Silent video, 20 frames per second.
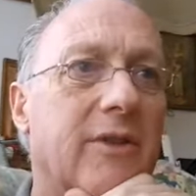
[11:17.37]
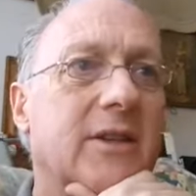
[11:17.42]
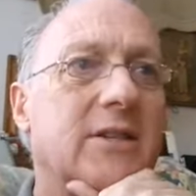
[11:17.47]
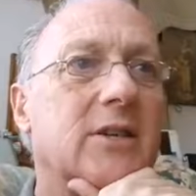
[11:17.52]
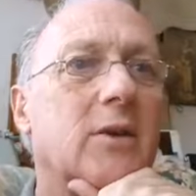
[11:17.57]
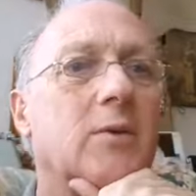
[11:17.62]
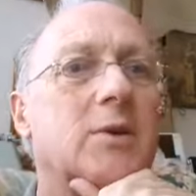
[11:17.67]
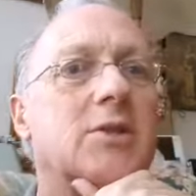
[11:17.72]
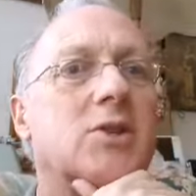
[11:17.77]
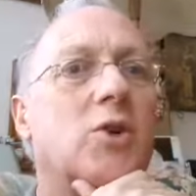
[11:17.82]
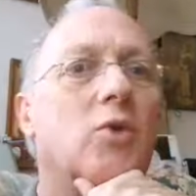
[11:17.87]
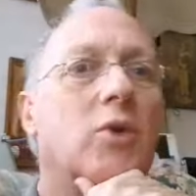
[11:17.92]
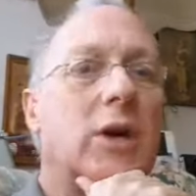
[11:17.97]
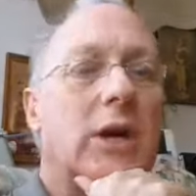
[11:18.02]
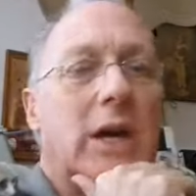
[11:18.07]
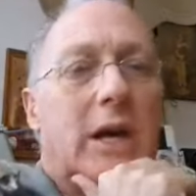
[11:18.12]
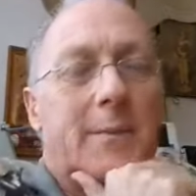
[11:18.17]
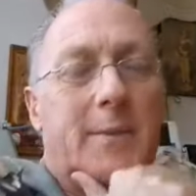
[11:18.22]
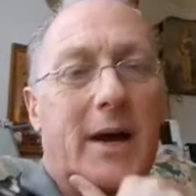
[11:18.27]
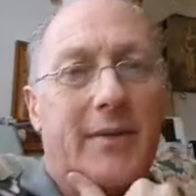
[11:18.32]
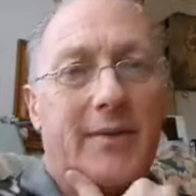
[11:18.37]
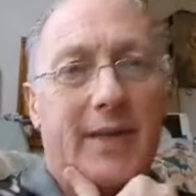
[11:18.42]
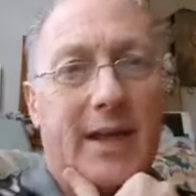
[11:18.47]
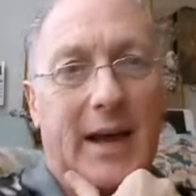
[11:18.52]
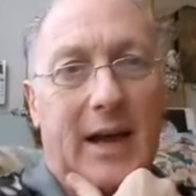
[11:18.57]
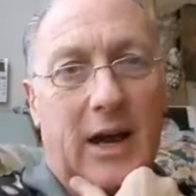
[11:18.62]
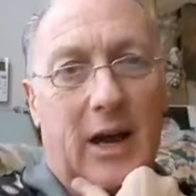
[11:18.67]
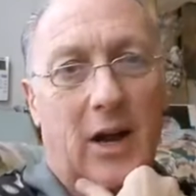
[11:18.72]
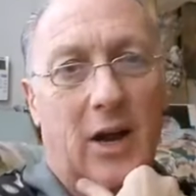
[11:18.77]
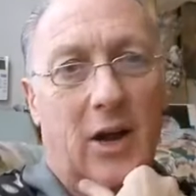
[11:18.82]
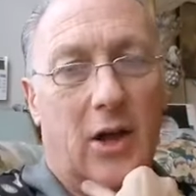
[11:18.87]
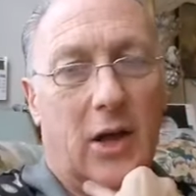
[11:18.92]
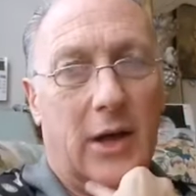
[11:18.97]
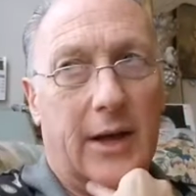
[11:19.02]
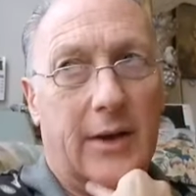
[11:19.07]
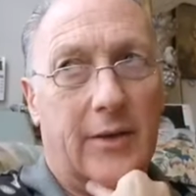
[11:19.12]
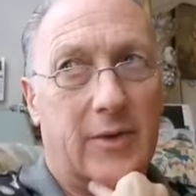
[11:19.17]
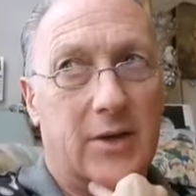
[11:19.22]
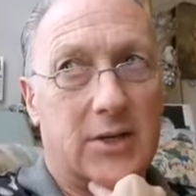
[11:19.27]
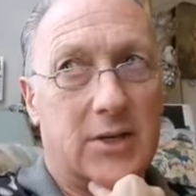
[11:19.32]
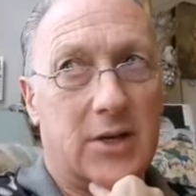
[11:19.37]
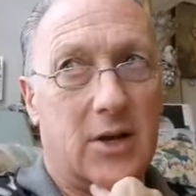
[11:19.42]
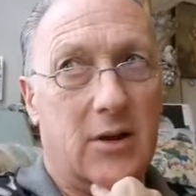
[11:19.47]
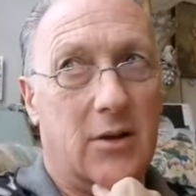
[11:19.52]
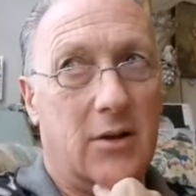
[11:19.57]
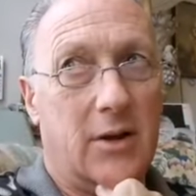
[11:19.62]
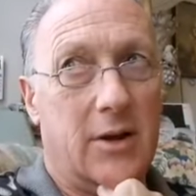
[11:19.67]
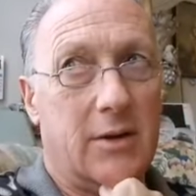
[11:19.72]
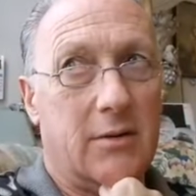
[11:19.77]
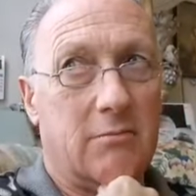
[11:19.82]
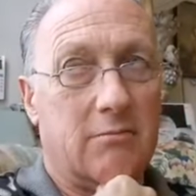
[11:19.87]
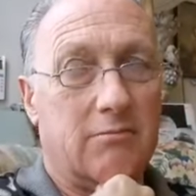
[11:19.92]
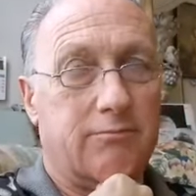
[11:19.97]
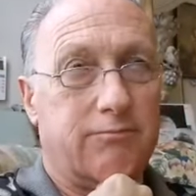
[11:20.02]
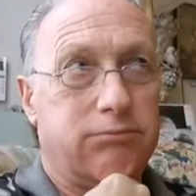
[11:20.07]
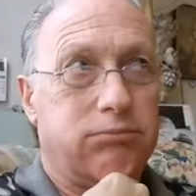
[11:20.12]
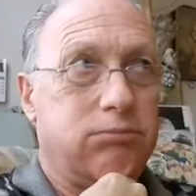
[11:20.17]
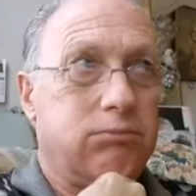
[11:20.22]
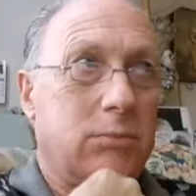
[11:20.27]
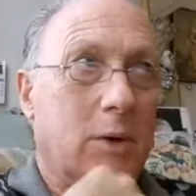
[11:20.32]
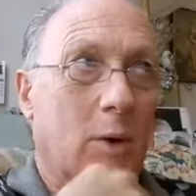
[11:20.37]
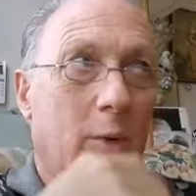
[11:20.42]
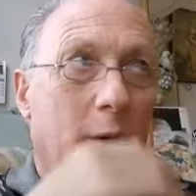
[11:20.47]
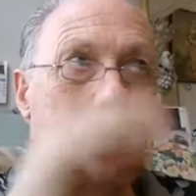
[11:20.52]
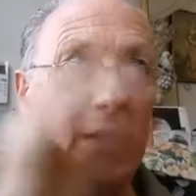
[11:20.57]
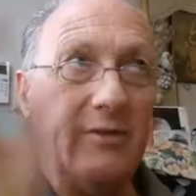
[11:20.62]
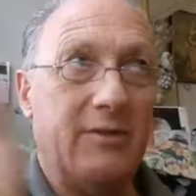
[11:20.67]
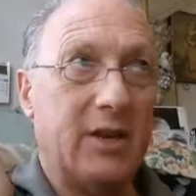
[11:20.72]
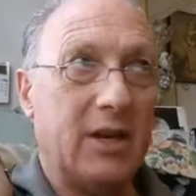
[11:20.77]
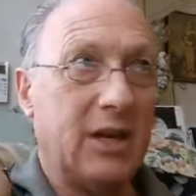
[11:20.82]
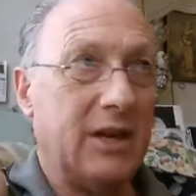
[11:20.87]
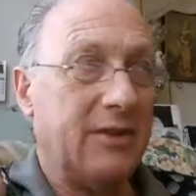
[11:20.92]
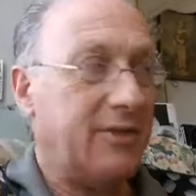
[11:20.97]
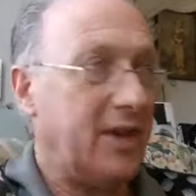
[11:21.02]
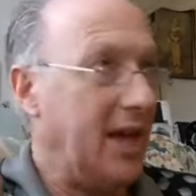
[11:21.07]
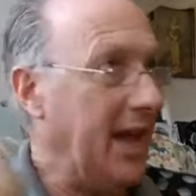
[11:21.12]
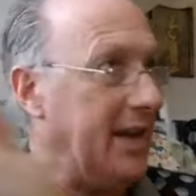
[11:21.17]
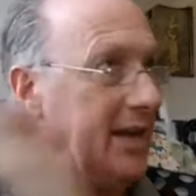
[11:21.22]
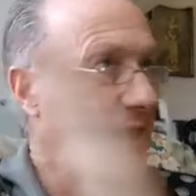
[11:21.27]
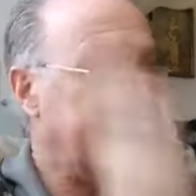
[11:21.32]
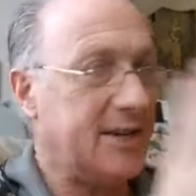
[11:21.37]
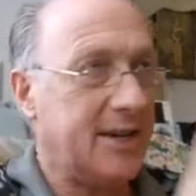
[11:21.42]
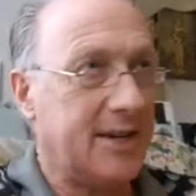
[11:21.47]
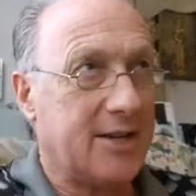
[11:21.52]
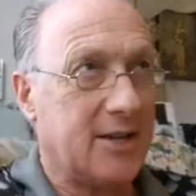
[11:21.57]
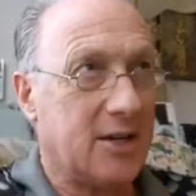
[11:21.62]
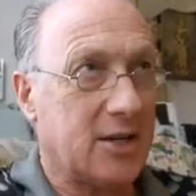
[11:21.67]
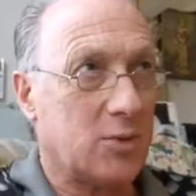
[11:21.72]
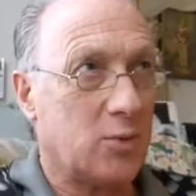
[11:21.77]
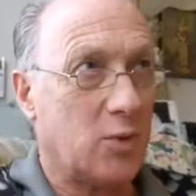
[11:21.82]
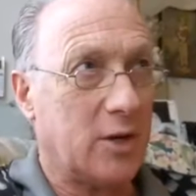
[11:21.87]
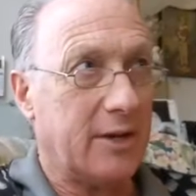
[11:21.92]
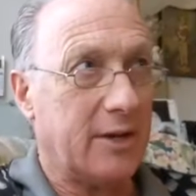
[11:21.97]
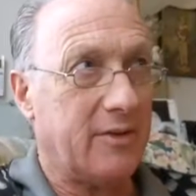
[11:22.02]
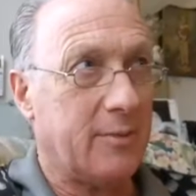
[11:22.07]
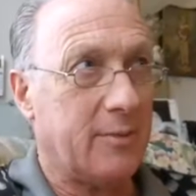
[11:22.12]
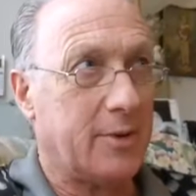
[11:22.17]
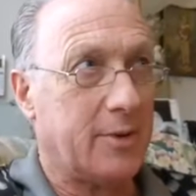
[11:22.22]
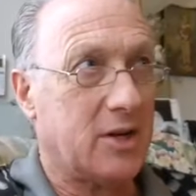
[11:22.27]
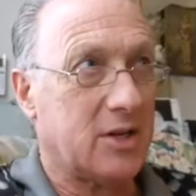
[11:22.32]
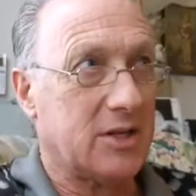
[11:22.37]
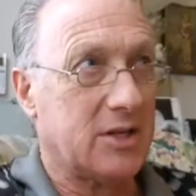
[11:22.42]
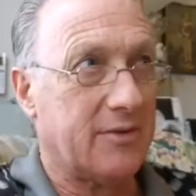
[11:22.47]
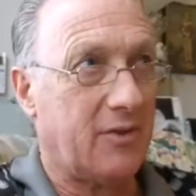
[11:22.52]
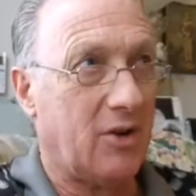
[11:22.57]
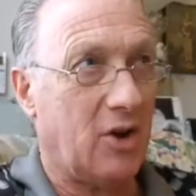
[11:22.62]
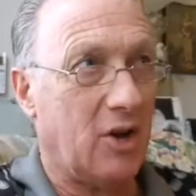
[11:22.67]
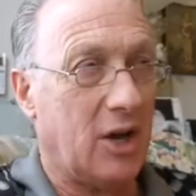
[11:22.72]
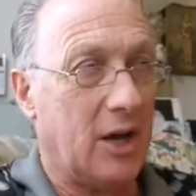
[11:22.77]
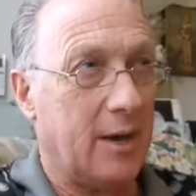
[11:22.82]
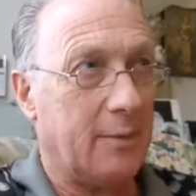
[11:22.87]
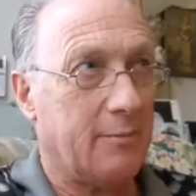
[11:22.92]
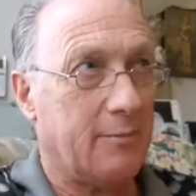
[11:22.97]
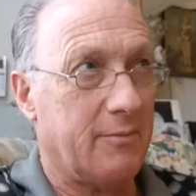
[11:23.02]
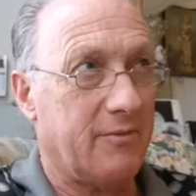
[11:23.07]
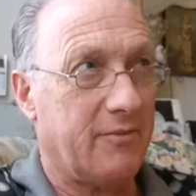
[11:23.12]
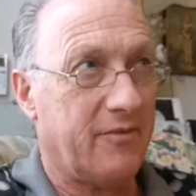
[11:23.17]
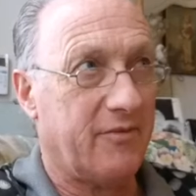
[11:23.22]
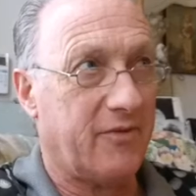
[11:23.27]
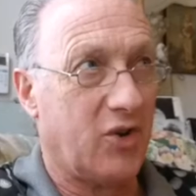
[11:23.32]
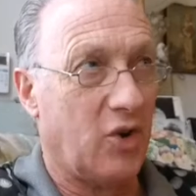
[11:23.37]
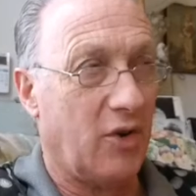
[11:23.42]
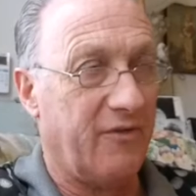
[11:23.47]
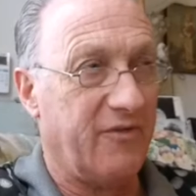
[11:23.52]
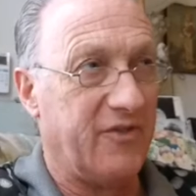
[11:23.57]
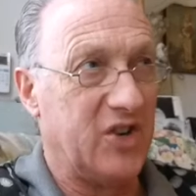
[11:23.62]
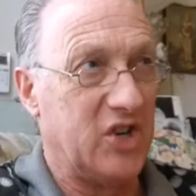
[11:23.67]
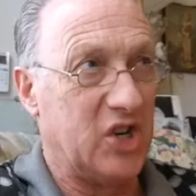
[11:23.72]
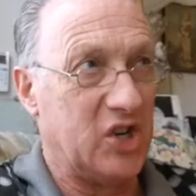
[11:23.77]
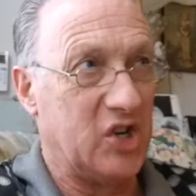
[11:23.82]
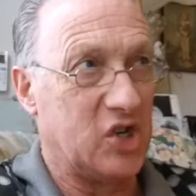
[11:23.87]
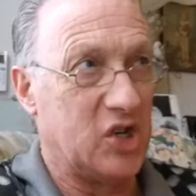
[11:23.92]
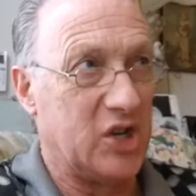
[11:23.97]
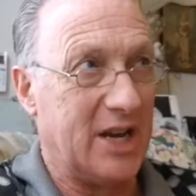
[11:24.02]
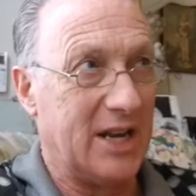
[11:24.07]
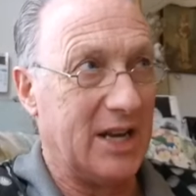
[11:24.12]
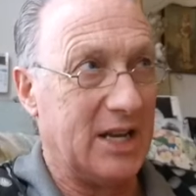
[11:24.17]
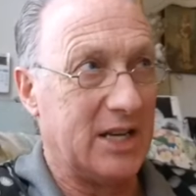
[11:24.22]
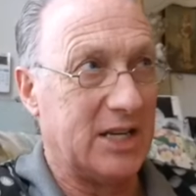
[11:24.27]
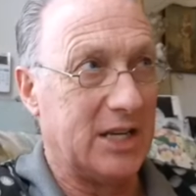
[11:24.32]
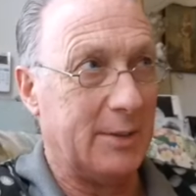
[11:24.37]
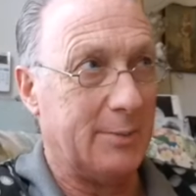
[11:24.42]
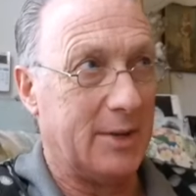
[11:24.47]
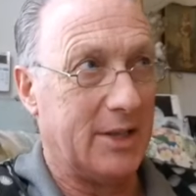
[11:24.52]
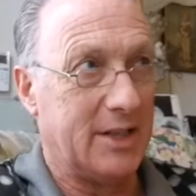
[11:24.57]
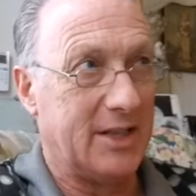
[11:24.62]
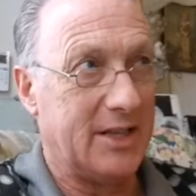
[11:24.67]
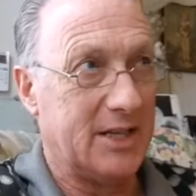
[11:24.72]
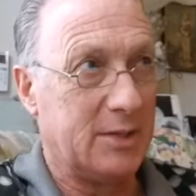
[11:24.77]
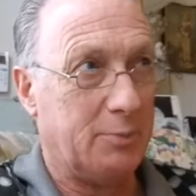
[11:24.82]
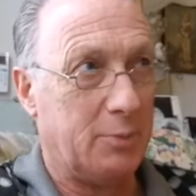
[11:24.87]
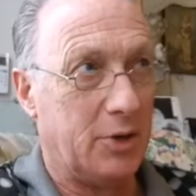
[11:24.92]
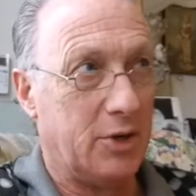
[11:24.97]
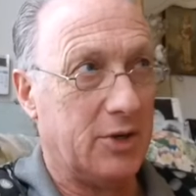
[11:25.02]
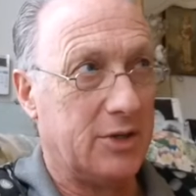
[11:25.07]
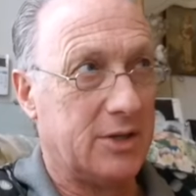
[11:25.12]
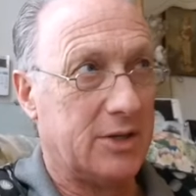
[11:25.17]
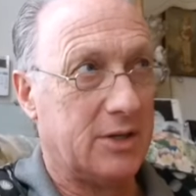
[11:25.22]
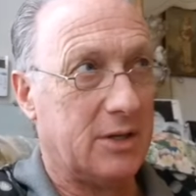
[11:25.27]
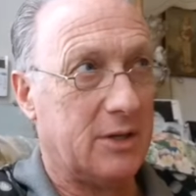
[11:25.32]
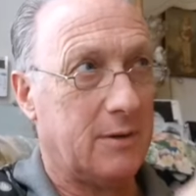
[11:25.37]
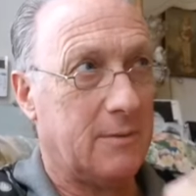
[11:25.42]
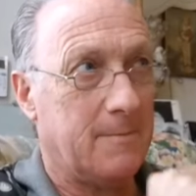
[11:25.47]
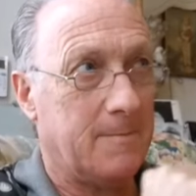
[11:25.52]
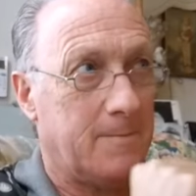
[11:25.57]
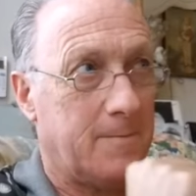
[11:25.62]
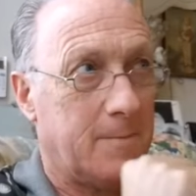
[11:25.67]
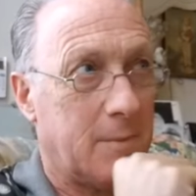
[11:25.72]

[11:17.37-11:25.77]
As I was talking about that client, this client, I won't even give any details whatever because of client confidentiality, but this person,